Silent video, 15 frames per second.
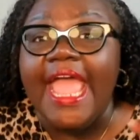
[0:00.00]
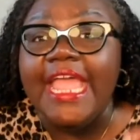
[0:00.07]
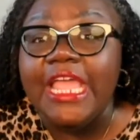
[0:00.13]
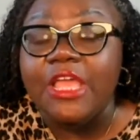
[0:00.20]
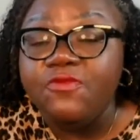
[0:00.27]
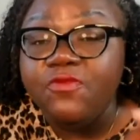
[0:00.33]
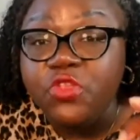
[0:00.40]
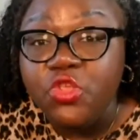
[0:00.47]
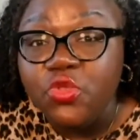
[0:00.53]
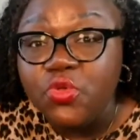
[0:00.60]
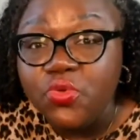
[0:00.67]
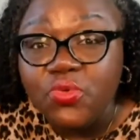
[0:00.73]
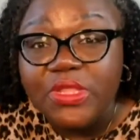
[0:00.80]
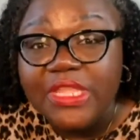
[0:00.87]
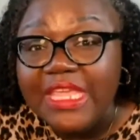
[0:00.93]
If
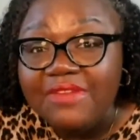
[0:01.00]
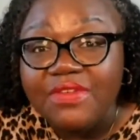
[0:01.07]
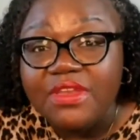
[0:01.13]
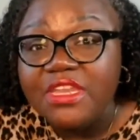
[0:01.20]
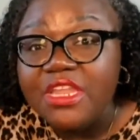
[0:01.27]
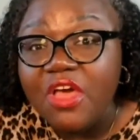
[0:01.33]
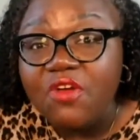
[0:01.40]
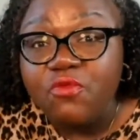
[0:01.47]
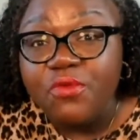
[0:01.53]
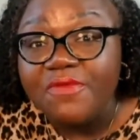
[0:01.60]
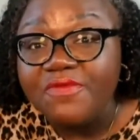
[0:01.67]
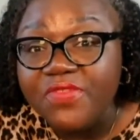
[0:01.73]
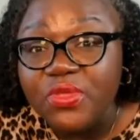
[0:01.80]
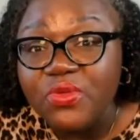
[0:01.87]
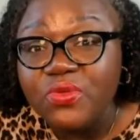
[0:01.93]
you leave enough
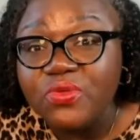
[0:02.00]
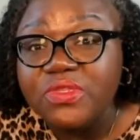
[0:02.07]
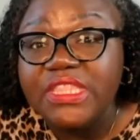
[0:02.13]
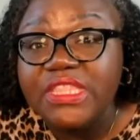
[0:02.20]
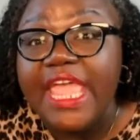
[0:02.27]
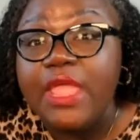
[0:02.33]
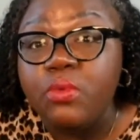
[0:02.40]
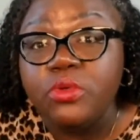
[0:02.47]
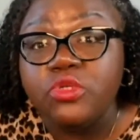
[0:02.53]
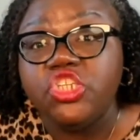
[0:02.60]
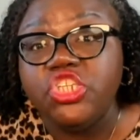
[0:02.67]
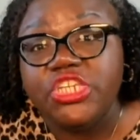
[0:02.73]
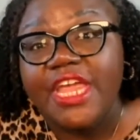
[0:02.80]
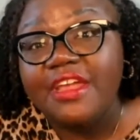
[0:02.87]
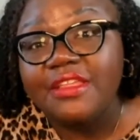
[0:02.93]
reviews, they will
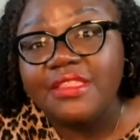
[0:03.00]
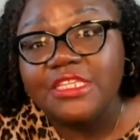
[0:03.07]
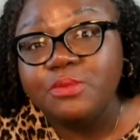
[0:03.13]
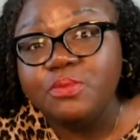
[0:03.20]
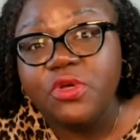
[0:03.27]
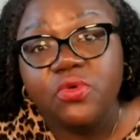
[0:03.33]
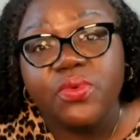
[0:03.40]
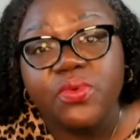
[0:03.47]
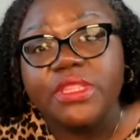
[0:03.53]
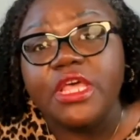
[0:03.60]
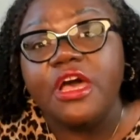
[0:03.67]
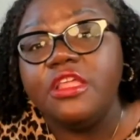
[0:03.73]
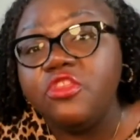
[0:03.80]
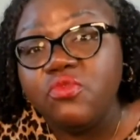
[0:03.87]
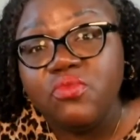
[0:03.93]
share this book with
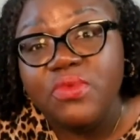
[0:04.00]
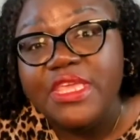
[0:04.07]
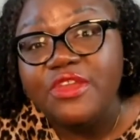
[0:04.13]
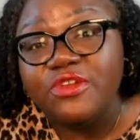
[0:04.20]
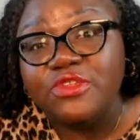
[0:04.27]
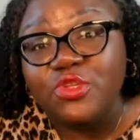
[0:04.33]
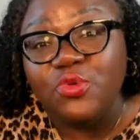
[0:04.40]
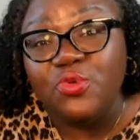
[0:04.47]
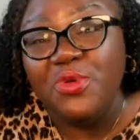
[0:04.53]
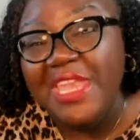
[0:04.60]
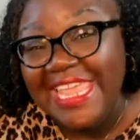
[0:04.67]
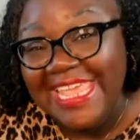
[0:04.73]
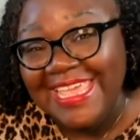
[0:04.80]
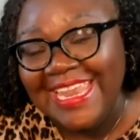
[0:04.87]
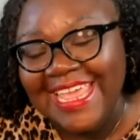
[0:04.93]
other readers who
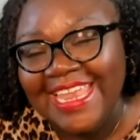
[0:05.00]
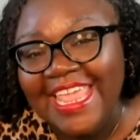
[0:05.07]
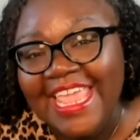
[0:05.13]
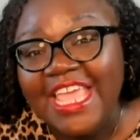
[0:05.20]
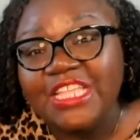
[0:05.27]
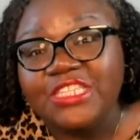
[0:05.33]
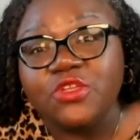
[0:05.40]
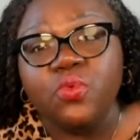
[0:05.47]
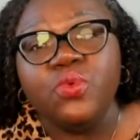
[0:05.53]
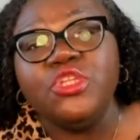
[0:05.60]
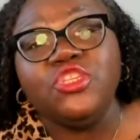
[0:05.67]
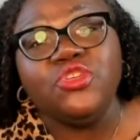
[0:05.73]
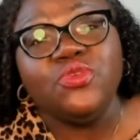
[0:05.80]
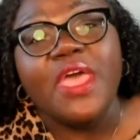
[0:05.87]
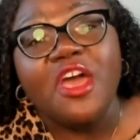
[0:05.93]
need it. So
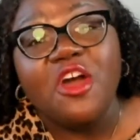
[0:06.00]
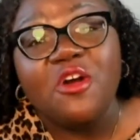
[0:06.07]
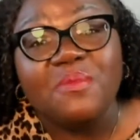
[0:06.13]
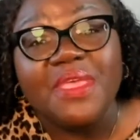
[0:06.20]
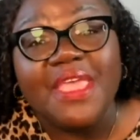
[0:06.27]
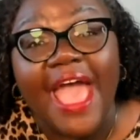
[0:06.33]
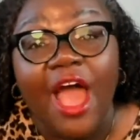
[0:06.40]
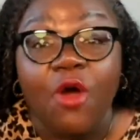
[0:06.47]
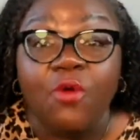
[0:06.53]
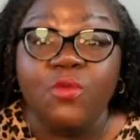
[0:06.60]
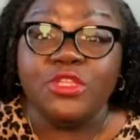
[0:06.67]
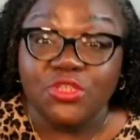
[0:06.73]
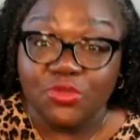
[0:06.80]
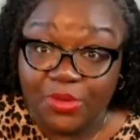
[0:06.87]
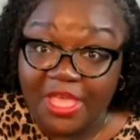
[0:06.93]
would you help me out?
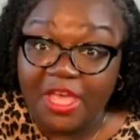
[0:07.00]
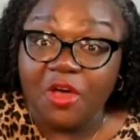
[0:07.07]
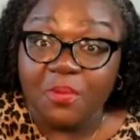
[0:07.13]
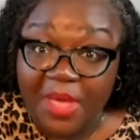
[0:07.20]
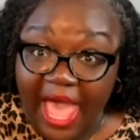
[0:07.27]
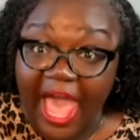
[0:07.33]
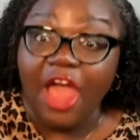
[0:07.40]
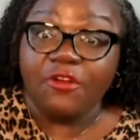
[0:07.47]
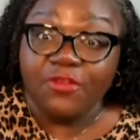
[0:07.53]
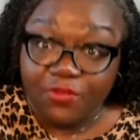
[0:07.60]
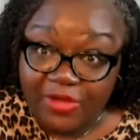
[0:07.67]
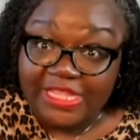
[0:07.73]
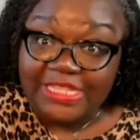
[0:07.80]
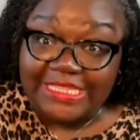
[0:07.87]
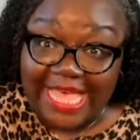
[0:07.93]
Would you help our
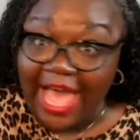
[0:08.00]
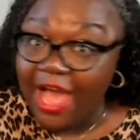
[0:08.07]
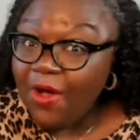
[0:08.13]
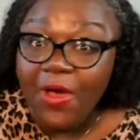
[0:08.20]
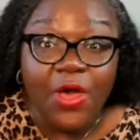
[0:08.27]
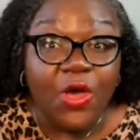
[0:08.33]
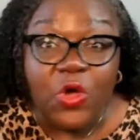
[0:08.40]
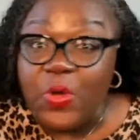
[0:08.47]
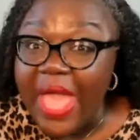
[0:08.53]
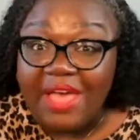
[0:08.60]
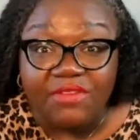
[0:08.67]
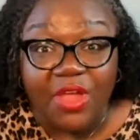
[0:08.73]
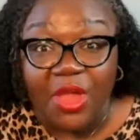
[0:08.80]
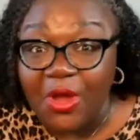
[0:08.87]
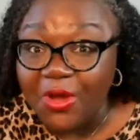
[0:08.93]
friends out who
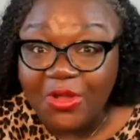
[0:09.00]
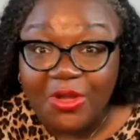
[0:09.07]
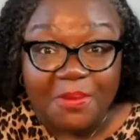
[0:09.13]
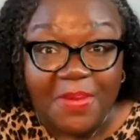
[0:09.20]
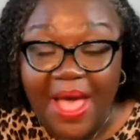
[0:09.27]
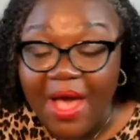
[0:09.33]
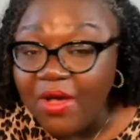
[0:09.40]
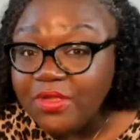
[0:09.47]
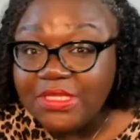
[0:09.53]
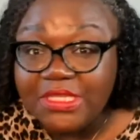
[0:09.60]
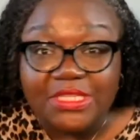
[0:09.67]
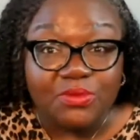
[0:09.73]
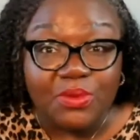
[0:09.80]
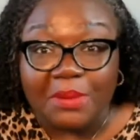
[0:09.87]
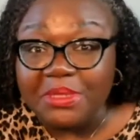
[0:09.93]
haven't heard about
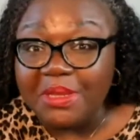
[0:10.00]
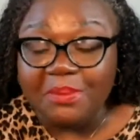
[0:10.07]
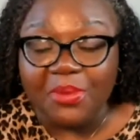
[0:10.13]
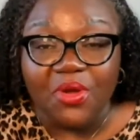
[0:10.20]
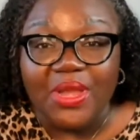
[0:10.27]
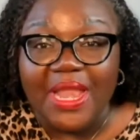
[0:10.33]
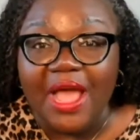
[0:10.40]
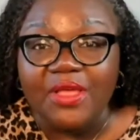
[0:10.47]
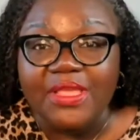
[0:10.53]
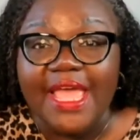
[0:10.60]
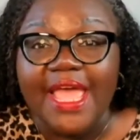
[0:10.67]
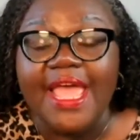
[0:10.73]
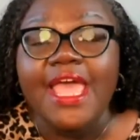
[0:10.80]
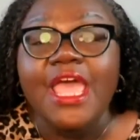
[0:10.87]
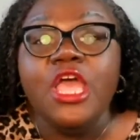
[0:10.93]
Disrupting Burnout
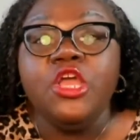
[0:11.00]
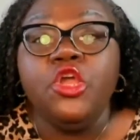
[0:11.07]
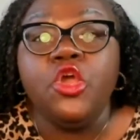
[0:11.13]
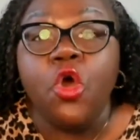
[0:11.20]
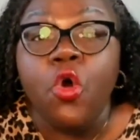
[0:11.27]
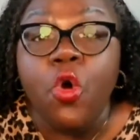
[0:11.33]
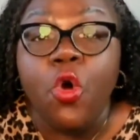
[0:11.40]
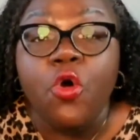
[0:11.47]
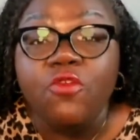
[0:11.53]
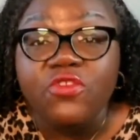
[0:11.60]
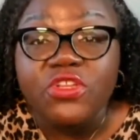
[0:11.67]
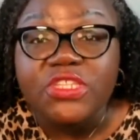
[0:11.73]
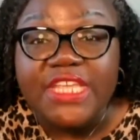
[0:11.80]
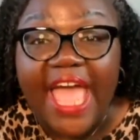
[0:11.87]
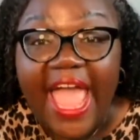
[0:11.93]
yet? Go over
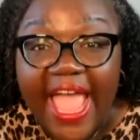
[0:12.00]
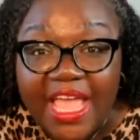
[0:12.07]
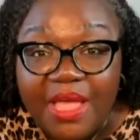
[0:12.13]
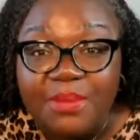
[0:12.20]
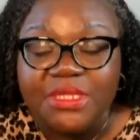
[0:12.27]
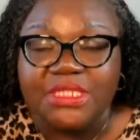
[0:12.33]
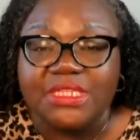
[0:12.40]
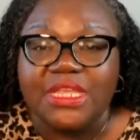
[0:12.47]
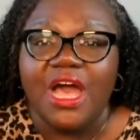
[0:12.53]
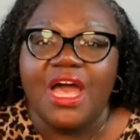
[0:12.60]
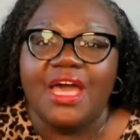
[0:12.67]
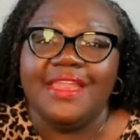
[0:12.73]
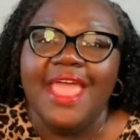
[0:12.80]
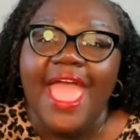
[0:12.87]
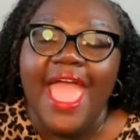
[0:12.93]
to
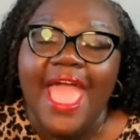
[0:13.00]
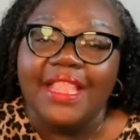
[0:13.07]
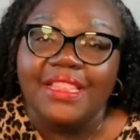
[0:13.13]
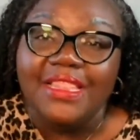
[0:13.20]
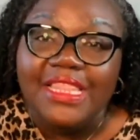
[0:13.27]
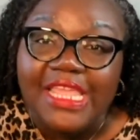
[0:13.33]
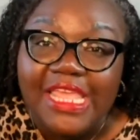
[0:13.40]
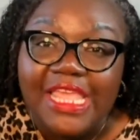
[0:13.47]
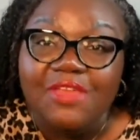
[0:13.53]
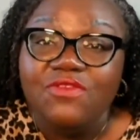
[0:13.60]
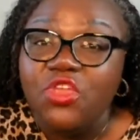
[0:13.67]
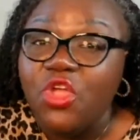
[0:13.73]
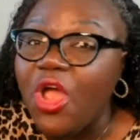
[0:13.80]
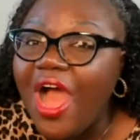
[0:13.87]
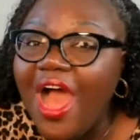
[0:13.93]
Amazon and leave
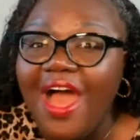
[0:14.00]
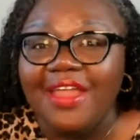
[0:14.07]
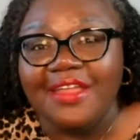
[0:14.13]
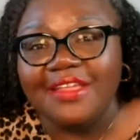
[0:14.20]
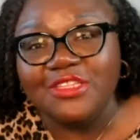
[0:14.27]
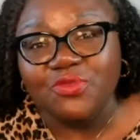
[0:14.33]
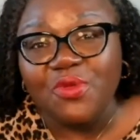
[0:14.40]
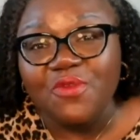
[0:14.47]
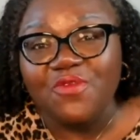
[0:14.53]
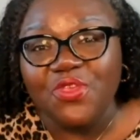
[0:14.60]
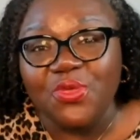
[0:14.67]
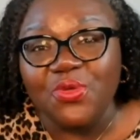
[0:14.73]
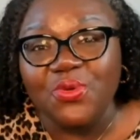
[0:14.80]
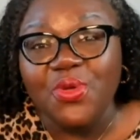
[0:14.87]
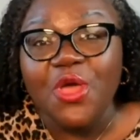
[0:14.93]
your honest
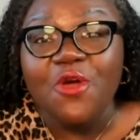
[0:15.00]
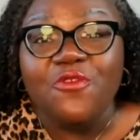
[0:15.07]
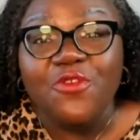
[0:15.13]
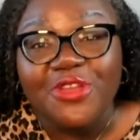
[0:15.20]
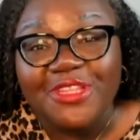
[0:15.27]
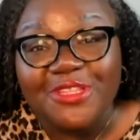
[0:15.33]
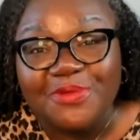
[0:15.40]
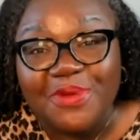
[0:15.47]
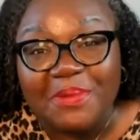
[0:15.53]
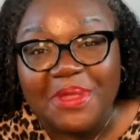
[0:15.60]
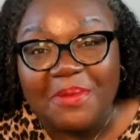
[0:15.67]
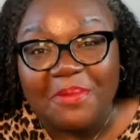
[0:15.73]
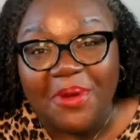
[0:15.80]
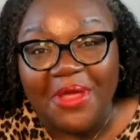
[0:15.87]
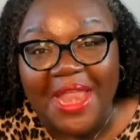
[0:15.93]
review for
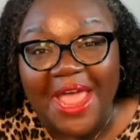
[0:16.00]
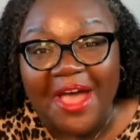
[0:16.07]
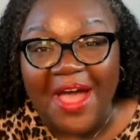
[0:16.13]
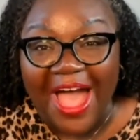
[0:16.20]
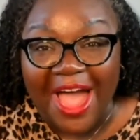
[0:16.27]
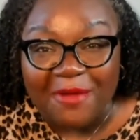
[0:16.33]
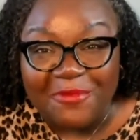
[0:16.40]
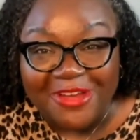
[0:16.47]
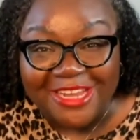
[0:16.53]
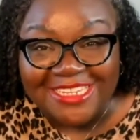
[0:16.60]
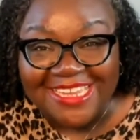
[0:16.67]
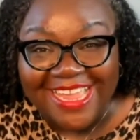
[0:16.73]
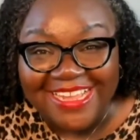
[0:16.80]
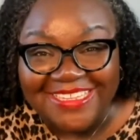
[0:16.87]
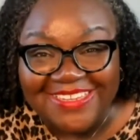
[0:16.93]
Disrupting Burnout. I
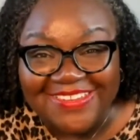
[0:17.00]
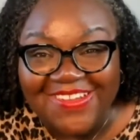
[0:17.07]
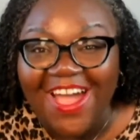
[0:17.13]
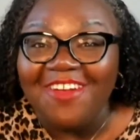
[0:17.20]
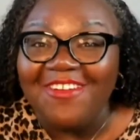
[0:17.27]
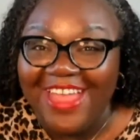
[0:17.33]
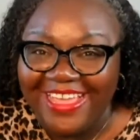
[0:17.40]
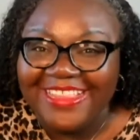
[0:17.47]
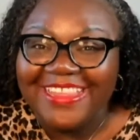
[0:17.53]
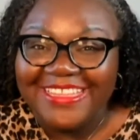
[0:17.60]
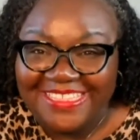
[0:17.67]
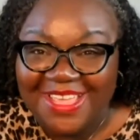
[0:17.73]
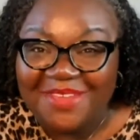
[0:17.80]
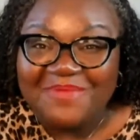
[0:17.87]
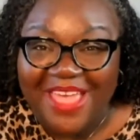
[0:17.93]
appreciate you. All right, let's
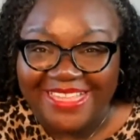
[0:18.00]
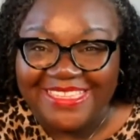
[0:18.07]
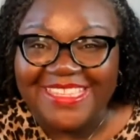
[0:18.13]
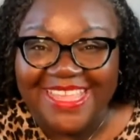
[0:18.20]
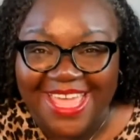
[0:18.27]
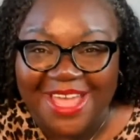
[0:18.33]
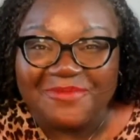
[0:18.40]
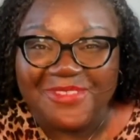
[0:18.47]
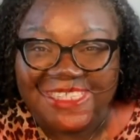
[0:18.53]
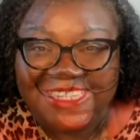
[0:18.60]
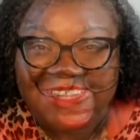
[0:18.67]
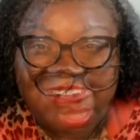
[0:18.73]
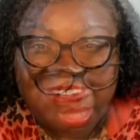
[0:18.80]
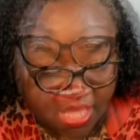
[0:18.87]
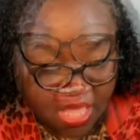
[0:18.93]
get back to the
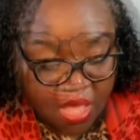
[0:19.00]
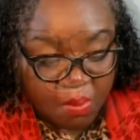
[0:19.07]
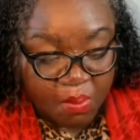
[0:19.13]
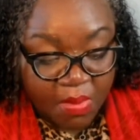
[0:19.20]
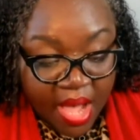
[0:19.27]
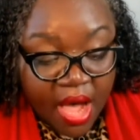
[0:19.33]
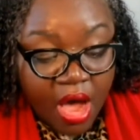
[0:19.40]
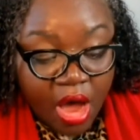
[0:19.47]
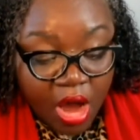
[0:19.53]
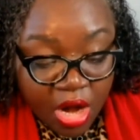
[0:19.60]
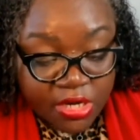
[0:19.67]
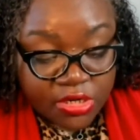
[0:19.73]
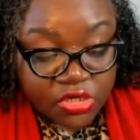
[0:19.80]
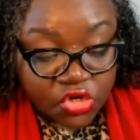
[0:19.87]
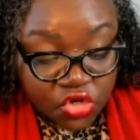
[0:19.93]
episode. My
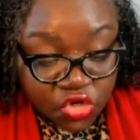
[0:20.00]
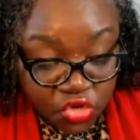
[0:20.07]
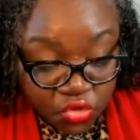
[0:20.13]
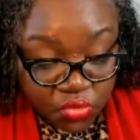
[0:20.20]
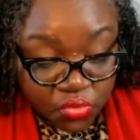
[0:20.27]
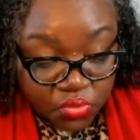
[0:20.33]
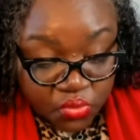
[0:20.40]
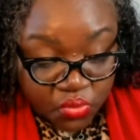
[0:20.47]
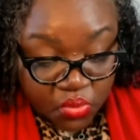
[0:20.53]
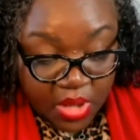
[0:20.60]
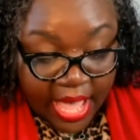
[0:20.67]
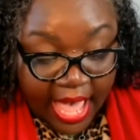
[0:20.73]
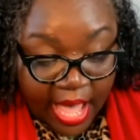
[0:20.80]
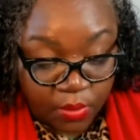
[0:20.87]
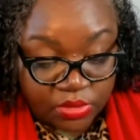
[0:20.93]
heart knew
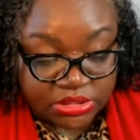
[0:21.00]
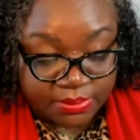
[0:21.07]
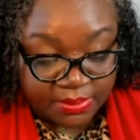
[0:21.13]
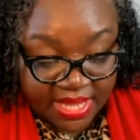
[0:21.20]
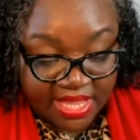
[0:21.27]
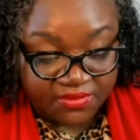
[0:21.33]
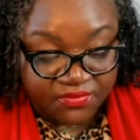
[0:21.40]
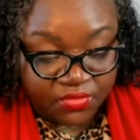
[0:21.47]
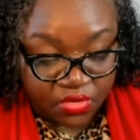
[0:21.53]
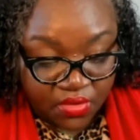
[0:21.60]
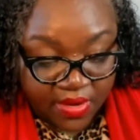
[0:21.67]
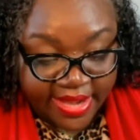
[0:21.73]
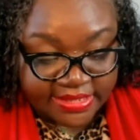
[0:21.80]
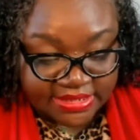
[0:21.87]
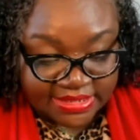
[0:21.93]
I was made for
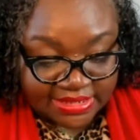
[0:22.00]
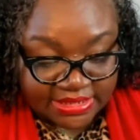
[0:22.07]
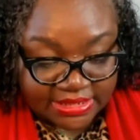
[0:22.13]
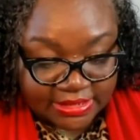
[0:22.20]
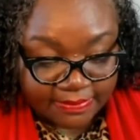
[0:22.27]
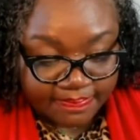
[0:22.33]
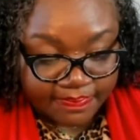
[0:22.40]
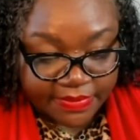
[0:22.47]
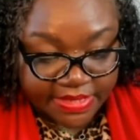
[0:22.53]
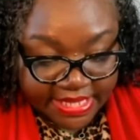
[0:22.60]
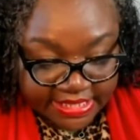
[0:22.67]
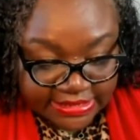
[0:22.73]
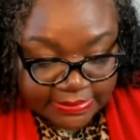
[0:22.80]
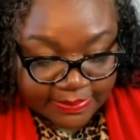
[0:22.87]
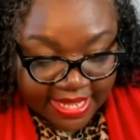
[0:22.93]
crisis.
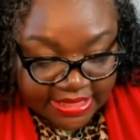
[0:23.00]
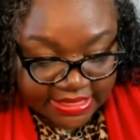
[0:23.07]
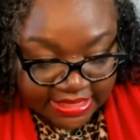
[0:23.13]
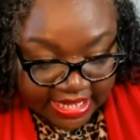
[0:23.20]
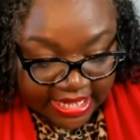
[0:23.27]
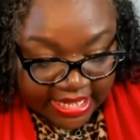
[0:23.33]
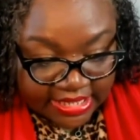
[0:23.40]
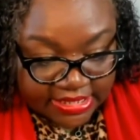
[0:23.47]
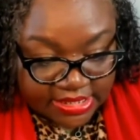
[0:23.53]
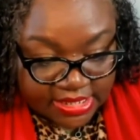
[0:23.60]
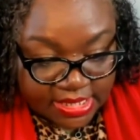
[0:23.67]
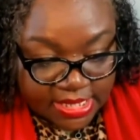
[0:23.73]
It's my thing.